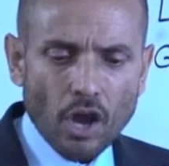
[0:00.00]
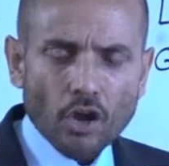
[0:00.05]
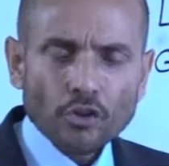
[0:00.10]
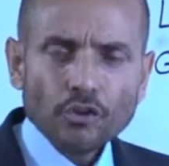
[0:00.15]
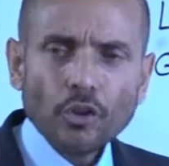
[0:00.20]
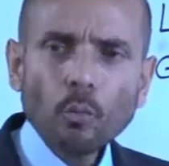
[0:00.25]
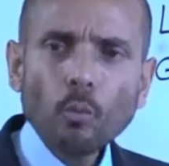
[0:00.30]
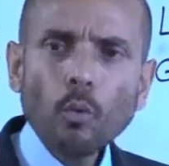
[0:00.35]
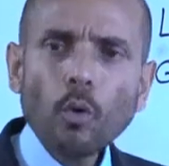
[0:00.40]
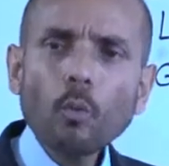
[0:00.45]

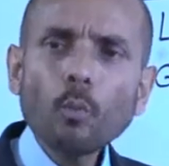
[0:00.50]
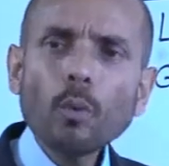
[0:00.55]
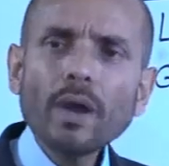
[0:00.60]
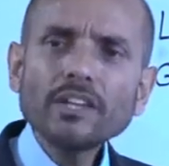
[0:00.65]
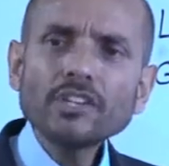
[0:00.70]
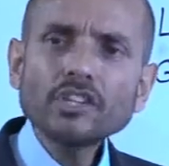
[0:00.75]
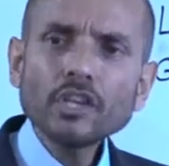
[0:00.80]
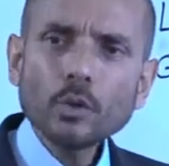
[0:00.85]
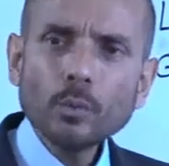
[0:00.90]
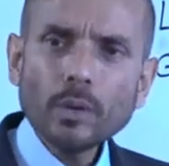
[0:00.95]
that what we're
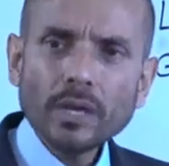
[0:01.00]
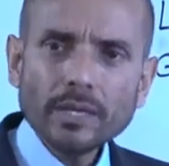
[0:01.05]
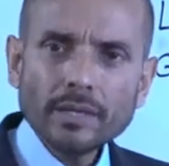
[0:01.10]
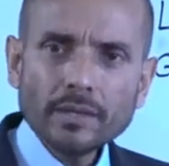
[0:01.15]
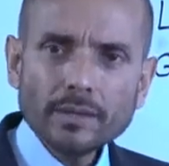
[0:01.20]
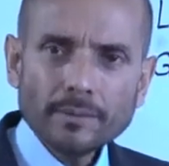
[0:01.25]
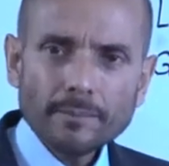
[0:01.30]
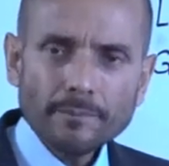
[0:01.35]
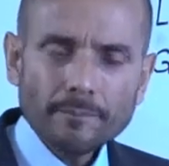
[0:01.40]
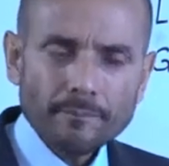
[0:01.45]

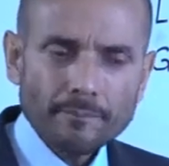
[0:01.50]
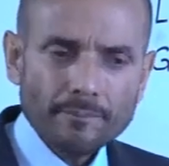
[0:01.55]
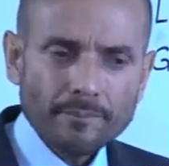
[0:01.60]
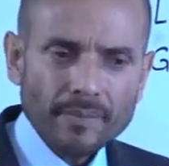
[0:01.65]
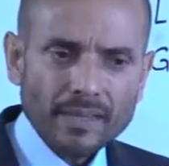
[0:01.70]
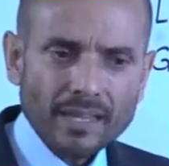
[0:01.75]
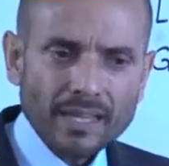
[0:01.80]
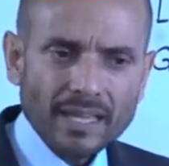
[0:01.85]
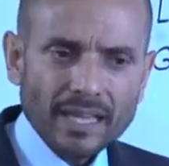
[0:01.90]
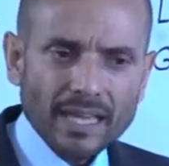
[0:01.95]
doing
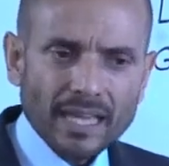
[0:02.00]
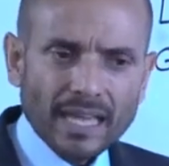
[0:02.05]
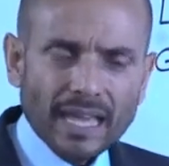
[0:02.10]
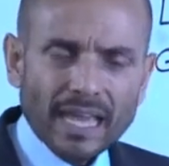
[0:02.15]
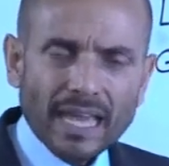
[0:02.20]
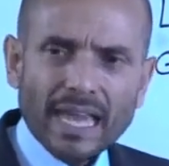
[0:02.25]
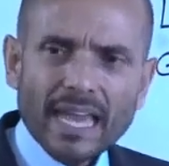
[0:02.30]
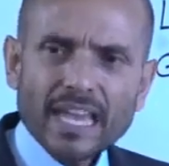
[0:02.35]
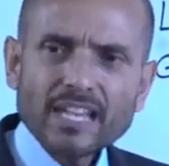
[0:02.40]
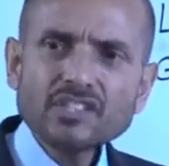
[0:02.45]

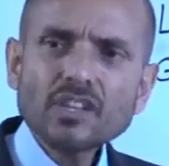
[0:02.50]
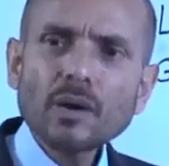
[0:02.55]
is